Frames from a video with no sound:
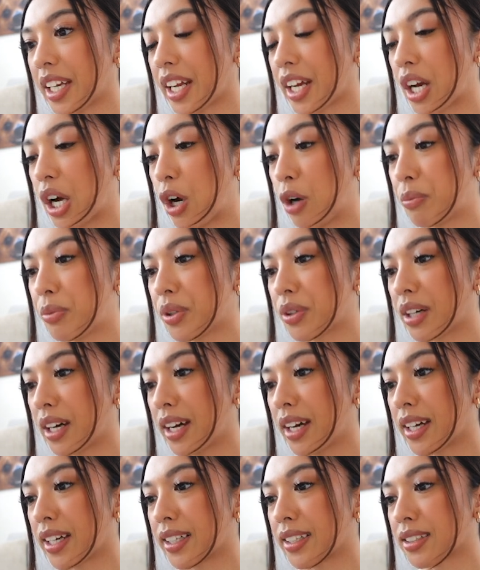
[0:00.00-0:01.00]
I hope you
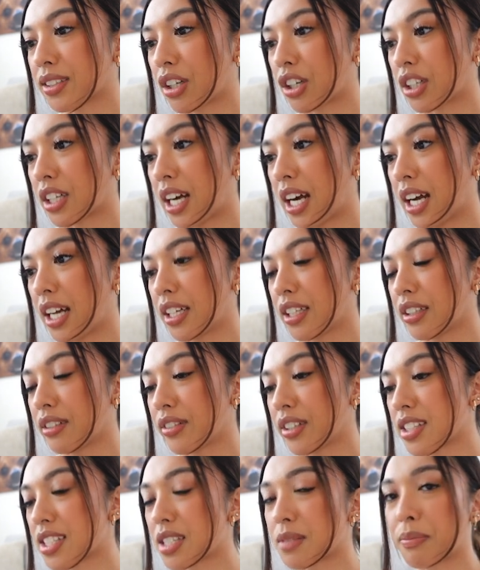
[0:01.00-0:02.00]
guys are kind of
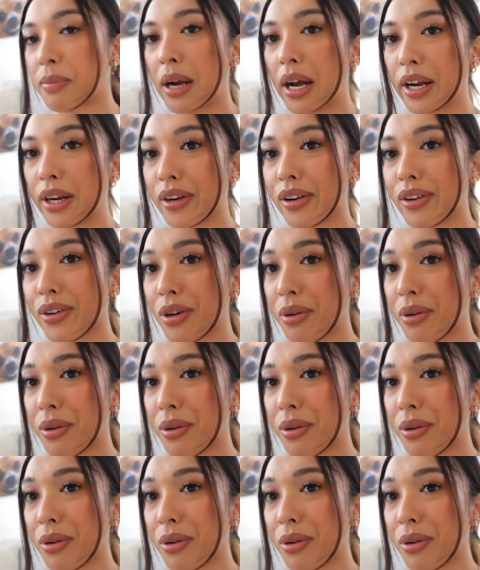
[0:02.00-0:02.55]
inspired